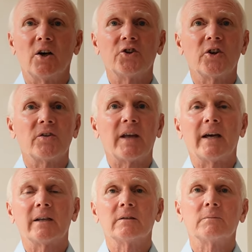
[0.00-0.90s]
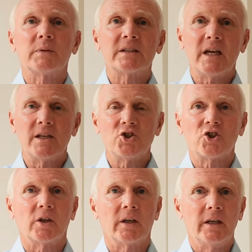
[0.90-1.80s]
other than
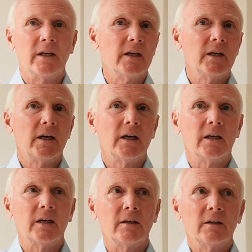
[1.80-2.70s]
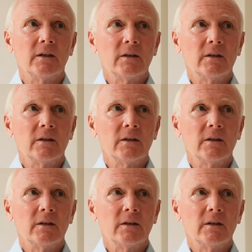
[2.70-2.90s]
potentially uh,